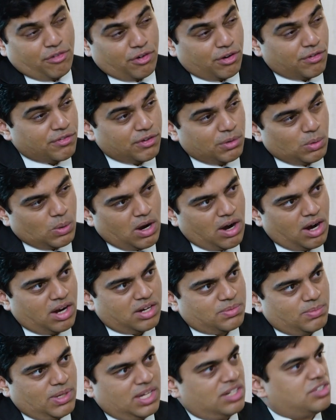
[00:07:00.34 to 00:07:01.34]
for a few
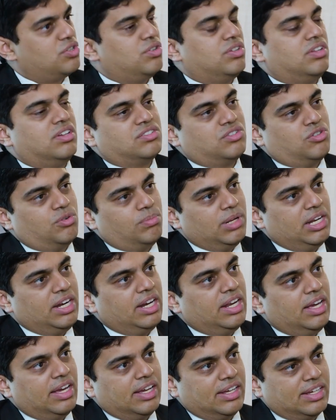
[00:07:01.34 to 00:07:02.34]
hours, make sure there's no
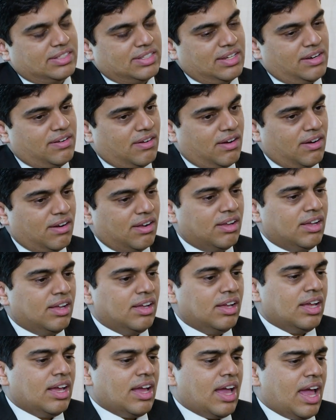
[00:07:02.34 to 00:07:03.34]
bleeding, etc.
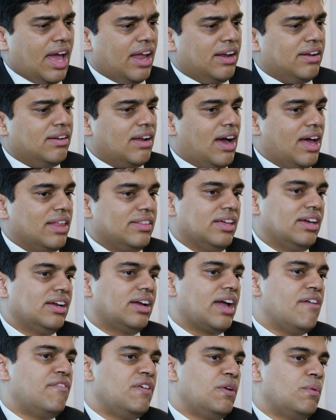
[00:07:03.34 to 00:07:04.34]
And I think
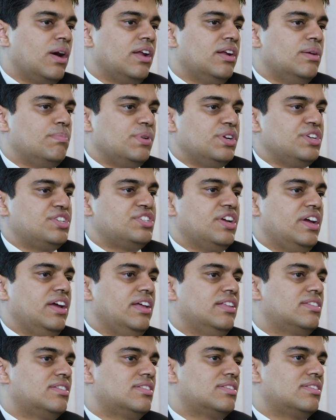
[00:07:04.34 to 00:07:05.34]
everyone
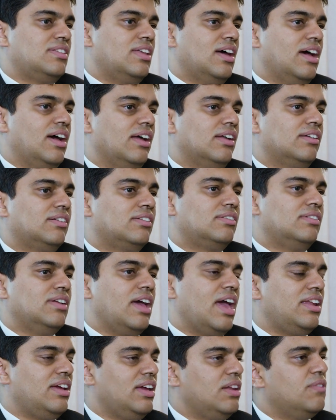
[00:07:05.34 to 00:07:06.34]
appreciates that
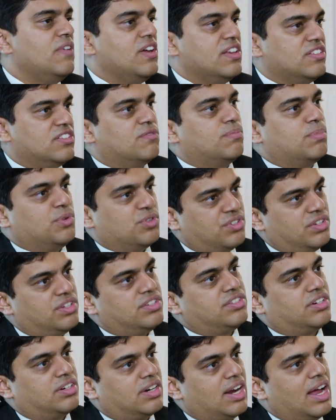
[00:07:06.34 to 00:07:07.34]
any invasive
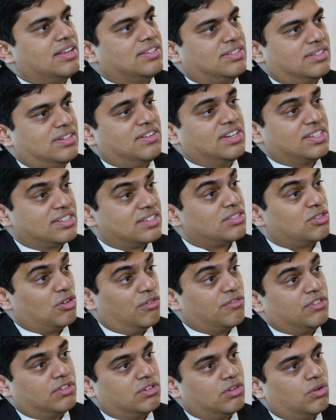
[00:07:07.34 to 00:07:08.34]
procedure has risks
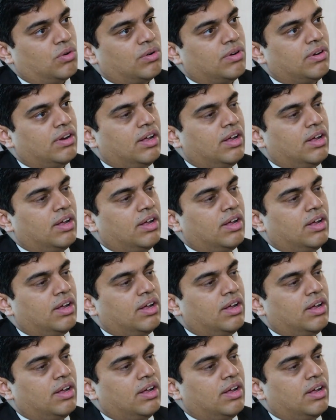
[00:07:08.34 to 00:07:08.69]
of its own.